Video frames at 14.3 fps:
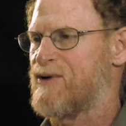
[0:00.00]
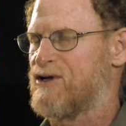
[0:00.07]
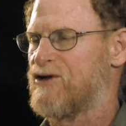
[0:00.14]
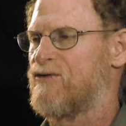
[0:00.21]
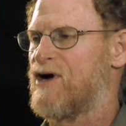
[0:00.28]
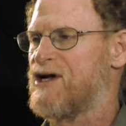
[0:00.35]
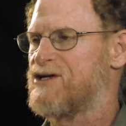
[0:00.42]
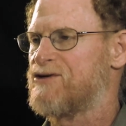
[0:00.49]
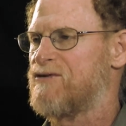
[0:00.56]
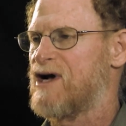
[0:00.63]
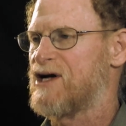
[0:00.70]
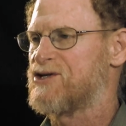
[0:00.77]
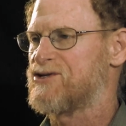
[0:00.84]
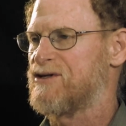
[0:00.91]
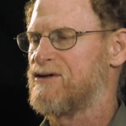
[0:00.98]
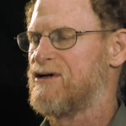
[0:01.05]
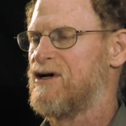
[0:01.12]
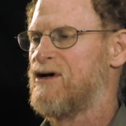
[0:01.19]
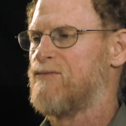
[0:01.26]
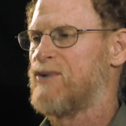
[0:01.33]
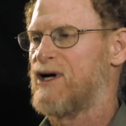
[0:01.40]
the right direction,
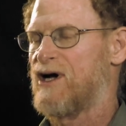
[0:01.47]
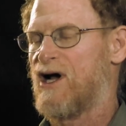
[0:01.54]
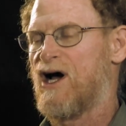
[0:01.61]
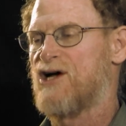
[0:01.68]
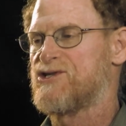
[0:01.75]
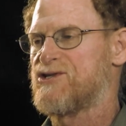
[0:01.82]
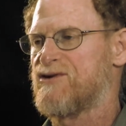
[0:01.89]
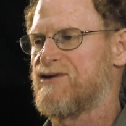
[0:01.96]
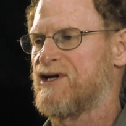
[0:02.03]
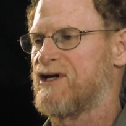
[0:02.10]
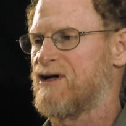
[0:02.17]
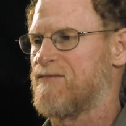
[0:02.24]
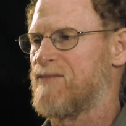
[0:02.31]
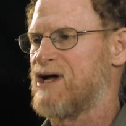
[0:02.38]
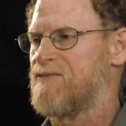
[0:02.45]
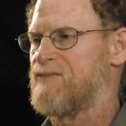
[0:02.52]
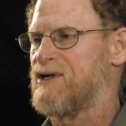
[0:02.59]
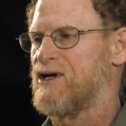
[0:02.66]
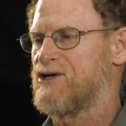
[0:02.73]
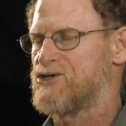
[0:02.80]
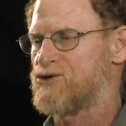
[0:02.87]
but I also think it might
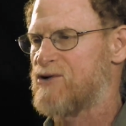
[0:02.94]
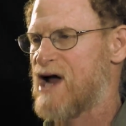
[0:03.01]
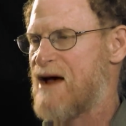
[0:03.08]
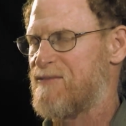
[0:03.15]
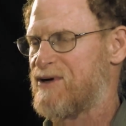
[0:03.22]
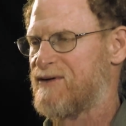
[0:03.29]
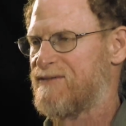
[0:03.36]
be a trap.